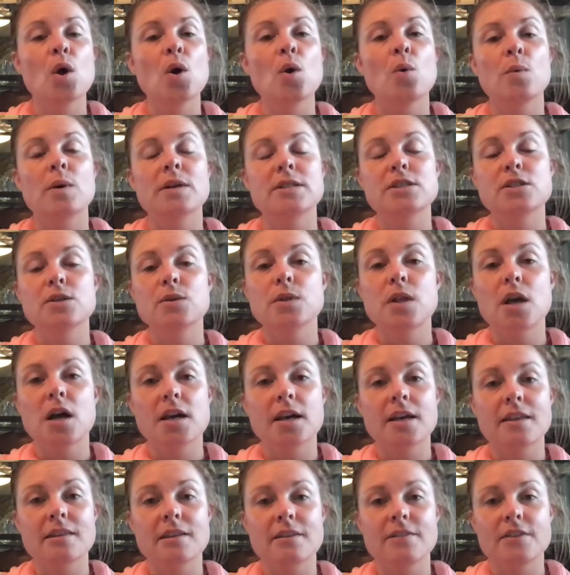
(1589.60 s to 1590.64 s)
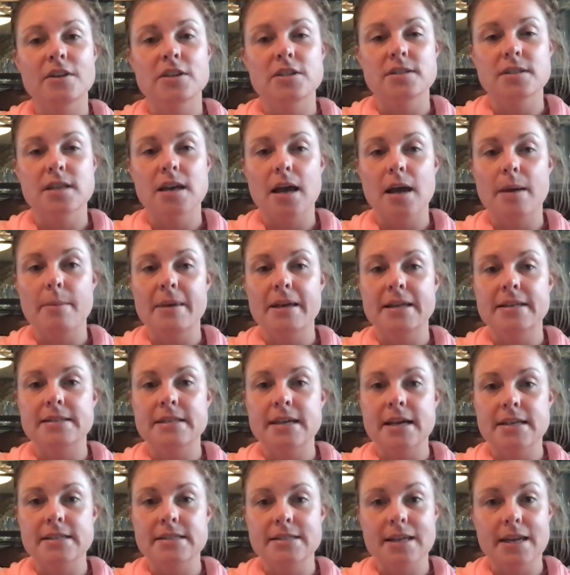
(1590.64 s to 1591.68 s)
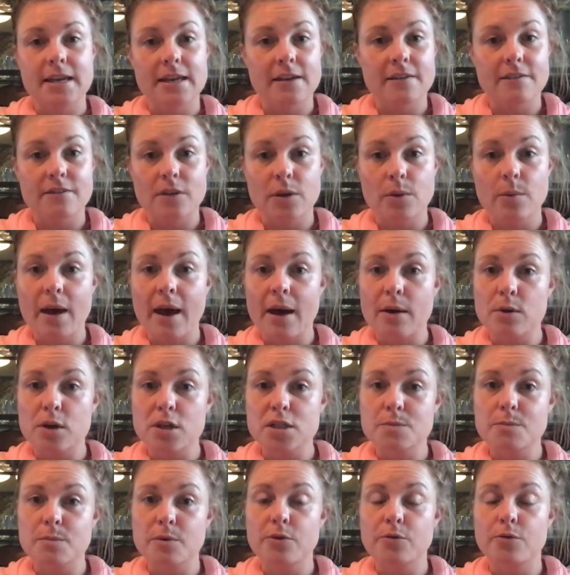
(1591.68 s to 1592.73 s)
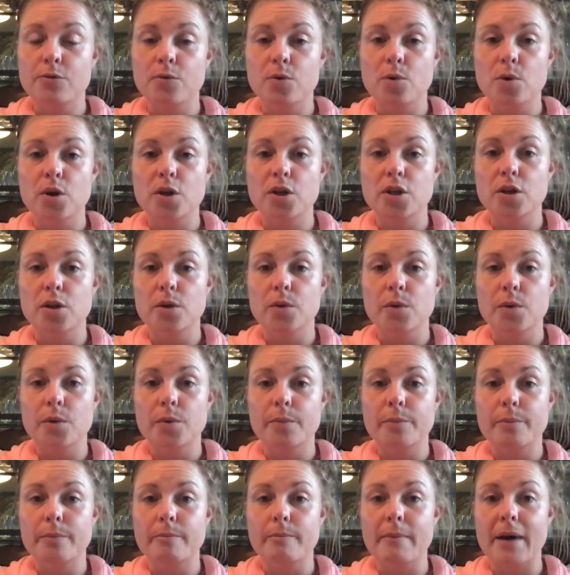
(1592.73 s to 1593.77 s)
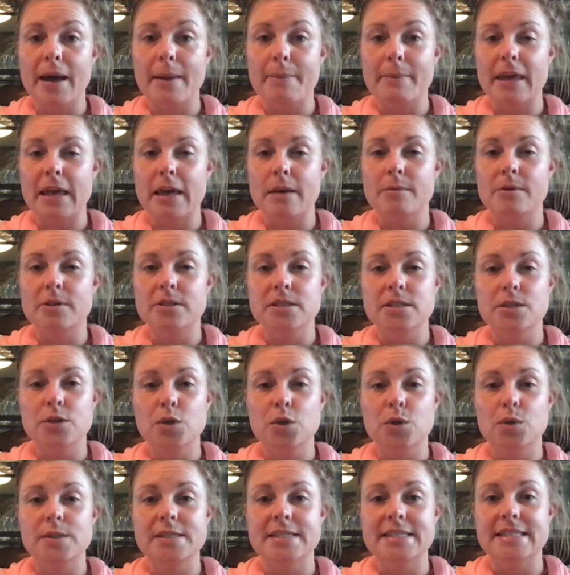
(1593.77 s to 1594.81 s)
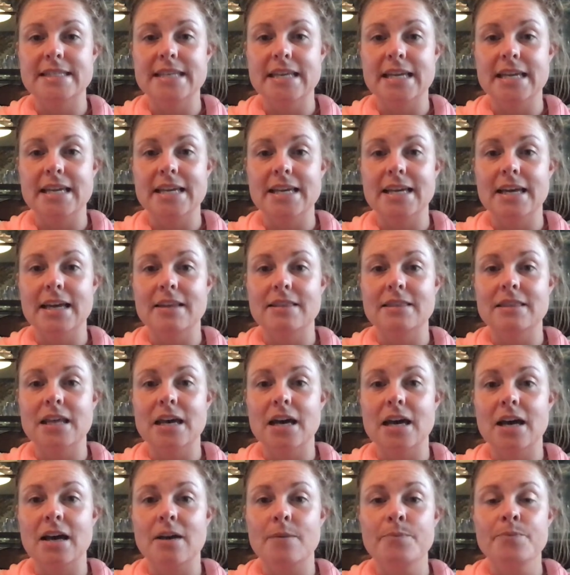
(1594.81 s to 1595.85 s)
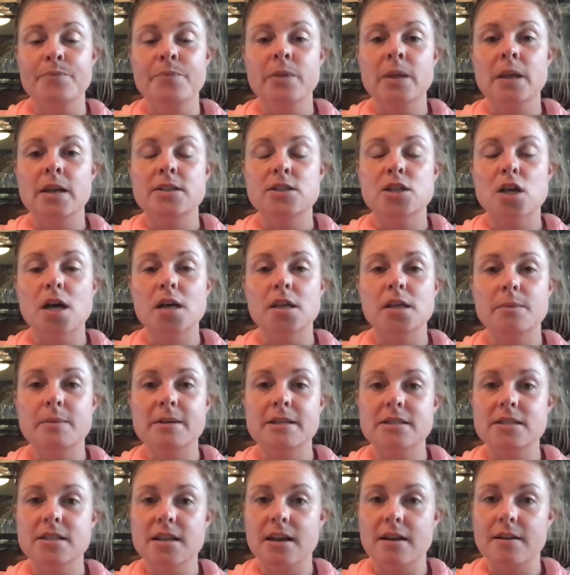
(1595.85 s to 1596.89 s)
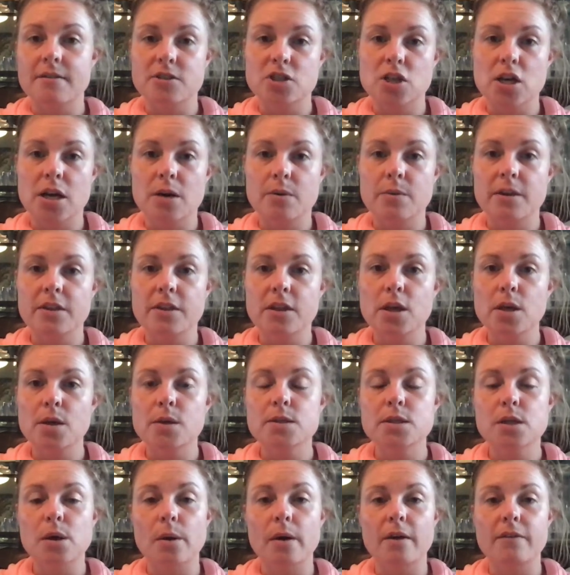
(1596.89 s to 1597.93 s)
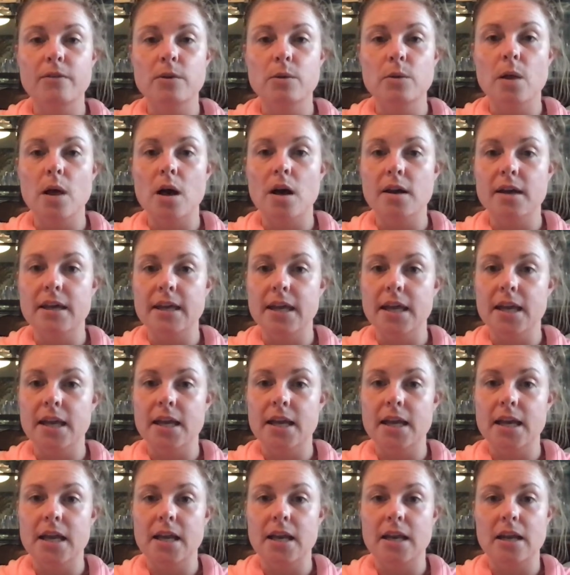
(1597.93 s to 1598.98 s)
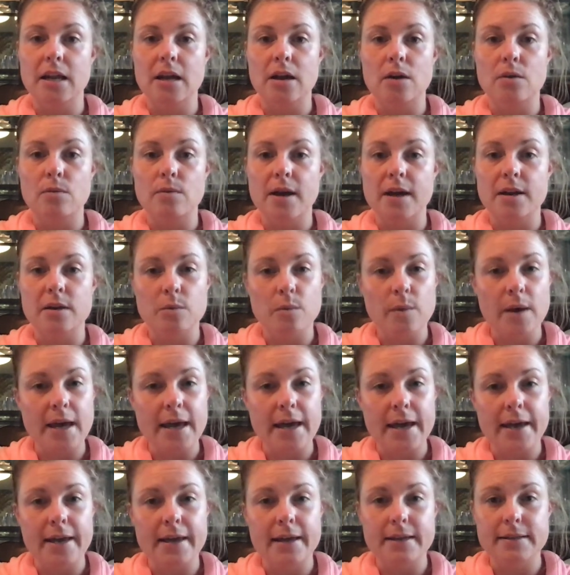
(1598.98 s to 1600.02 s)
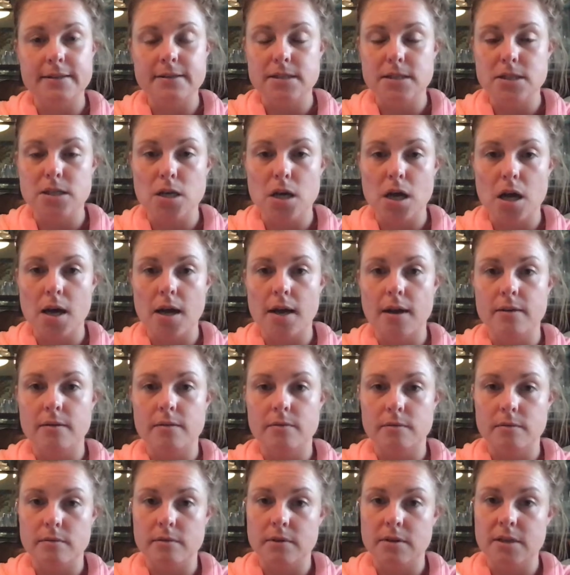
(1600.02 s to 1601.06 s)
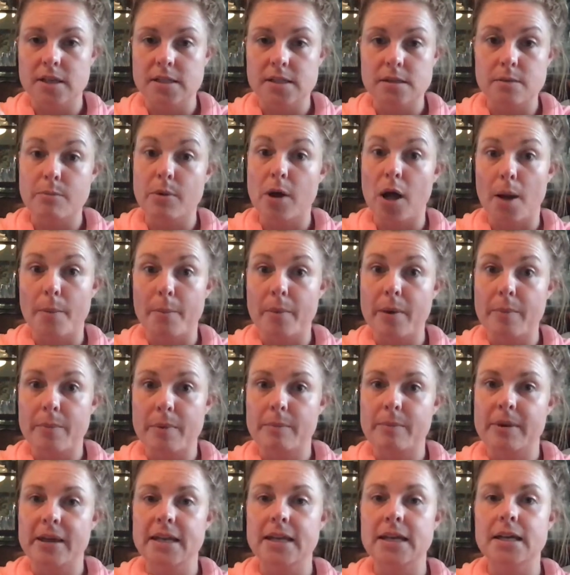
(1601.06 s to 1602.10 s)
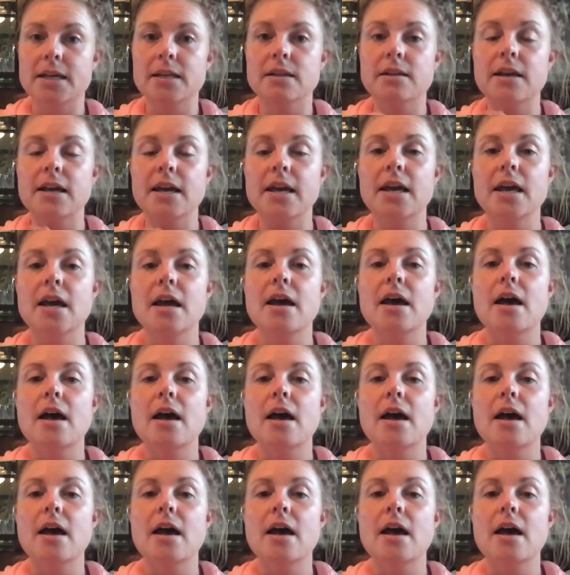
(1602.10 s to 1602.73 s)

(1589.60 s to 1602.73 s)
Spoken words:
Once you log in the first time, it does take a few hours before you might be able to see the documents that I've shared with you. So if you log in and right away doesn't pop up immediately,